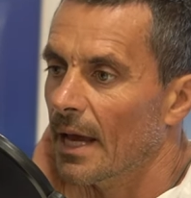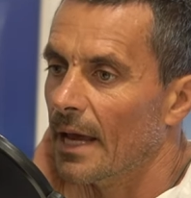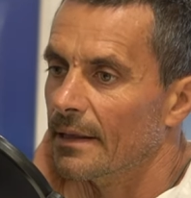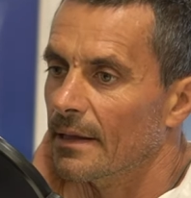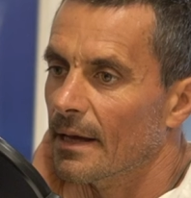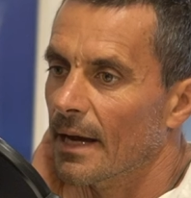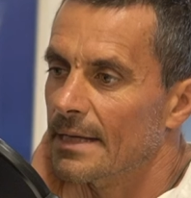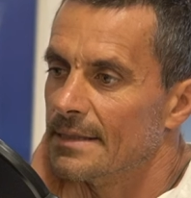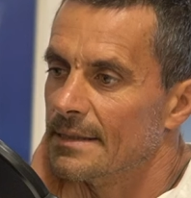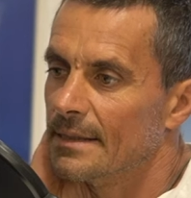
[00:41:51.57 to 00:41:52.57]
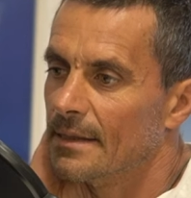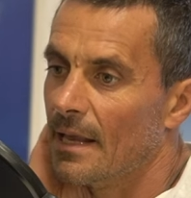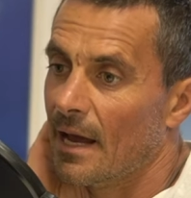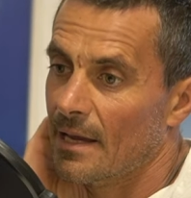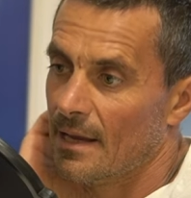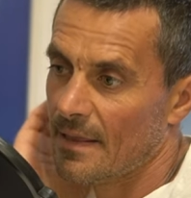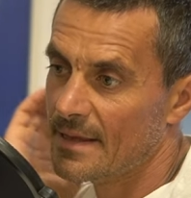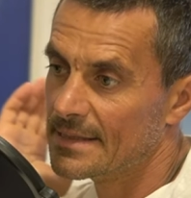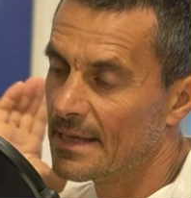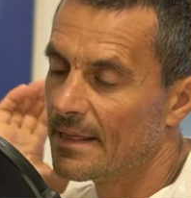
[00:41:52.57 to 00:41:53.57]
and I. I, at
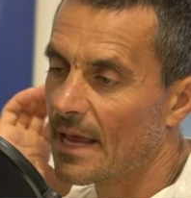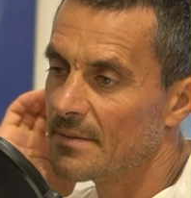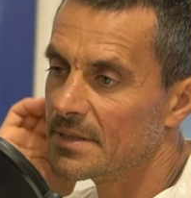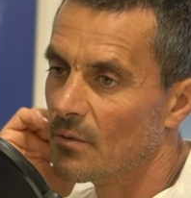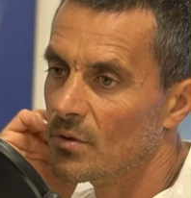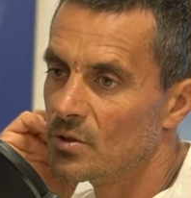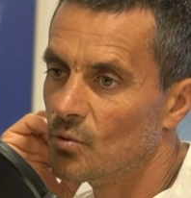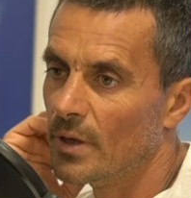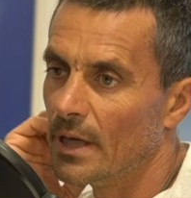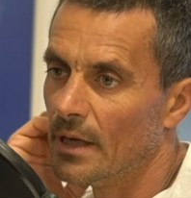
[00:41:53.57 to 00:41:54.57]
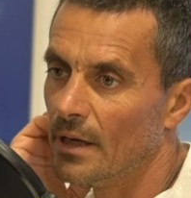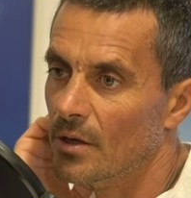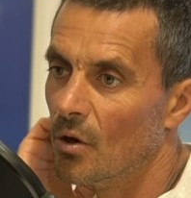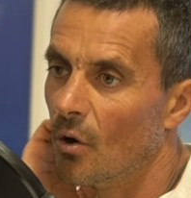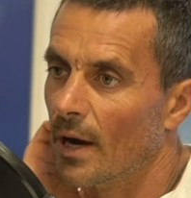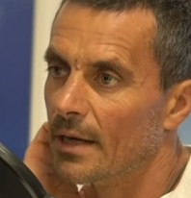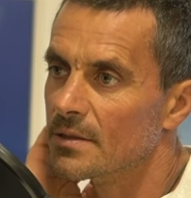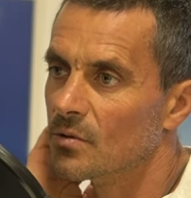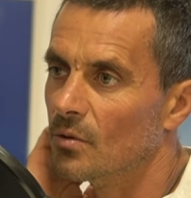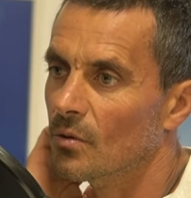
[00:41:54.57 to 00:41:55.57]
the same times I was doing yoga,
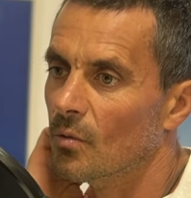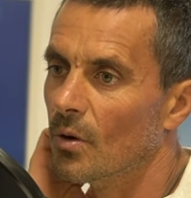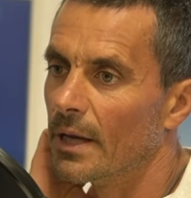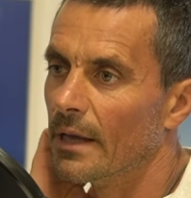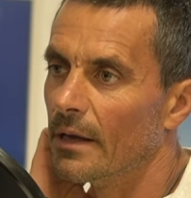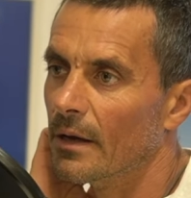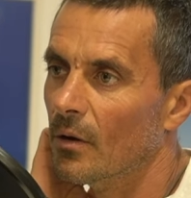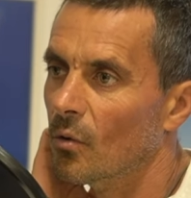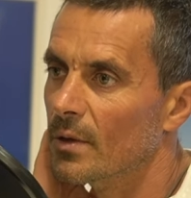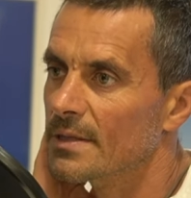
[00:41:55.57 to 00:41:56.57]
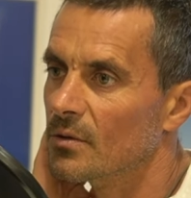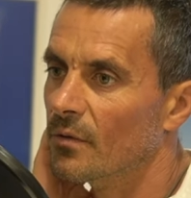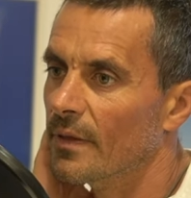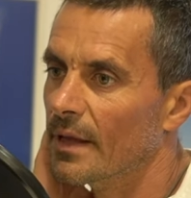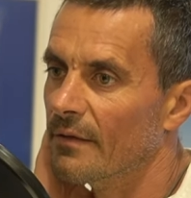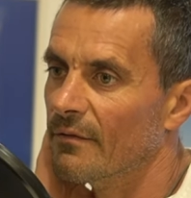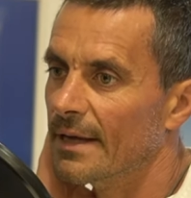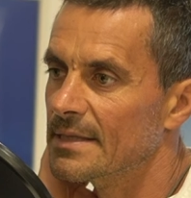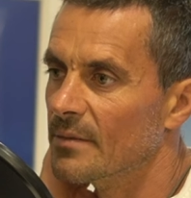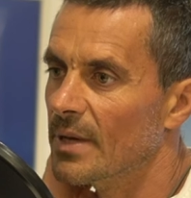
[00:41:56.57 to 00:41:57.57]
so working always on the
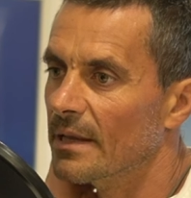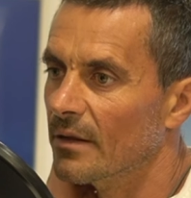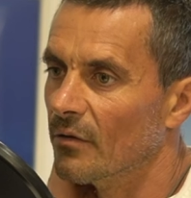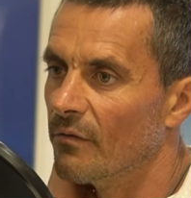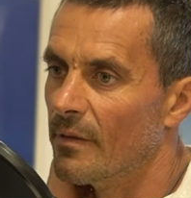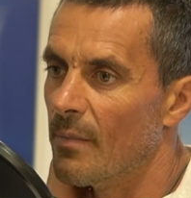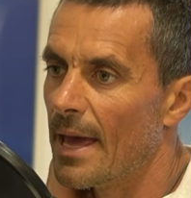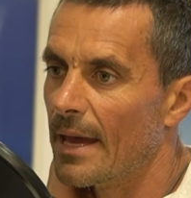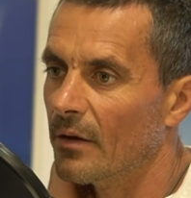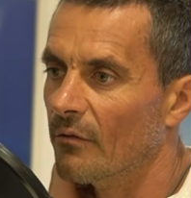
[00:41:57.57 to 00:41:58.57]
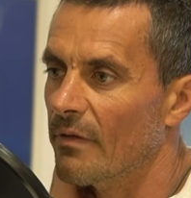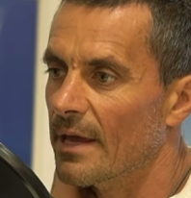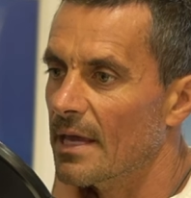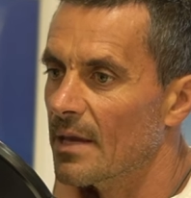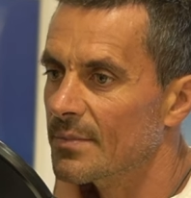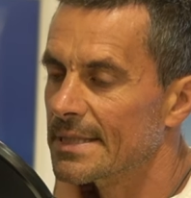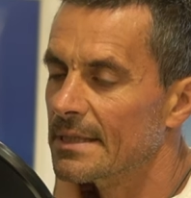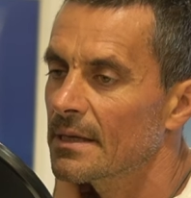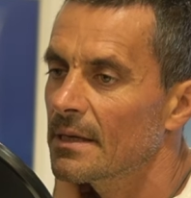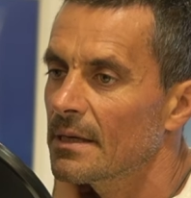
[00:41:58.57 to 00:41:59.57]
flexibility of the back, of the hips,
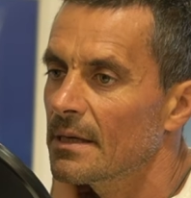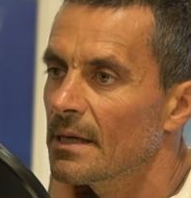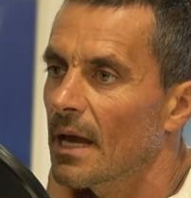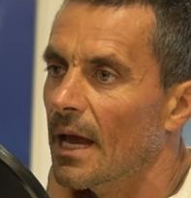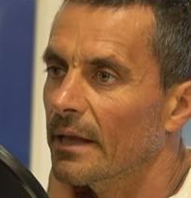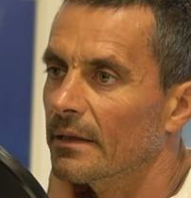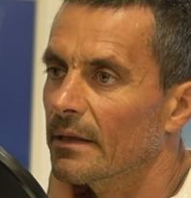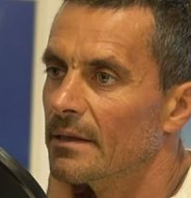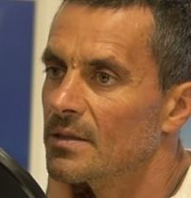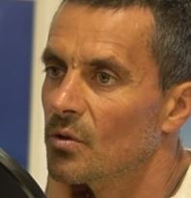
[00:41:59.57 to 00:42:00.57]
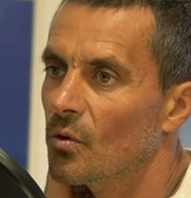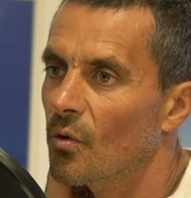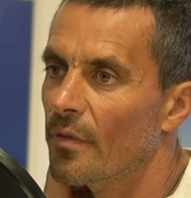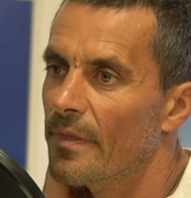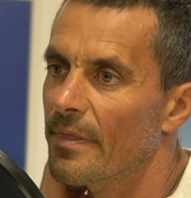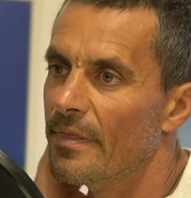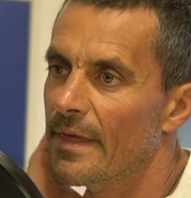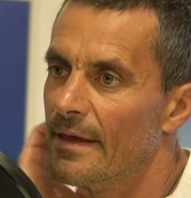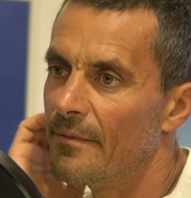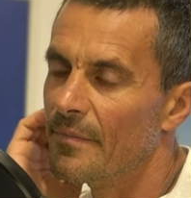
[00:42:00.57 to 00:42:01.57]
and uh, so
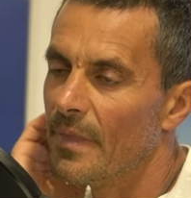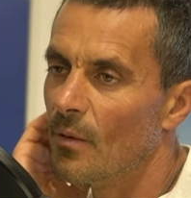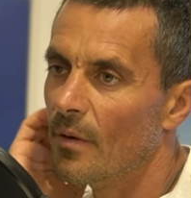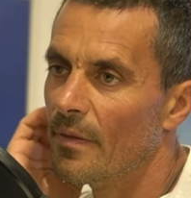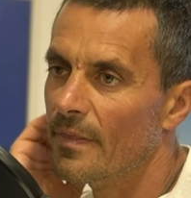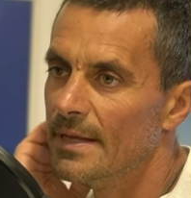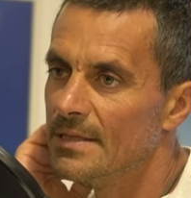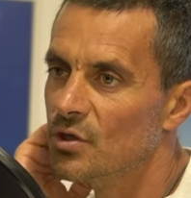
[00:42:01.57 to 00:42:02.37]
the this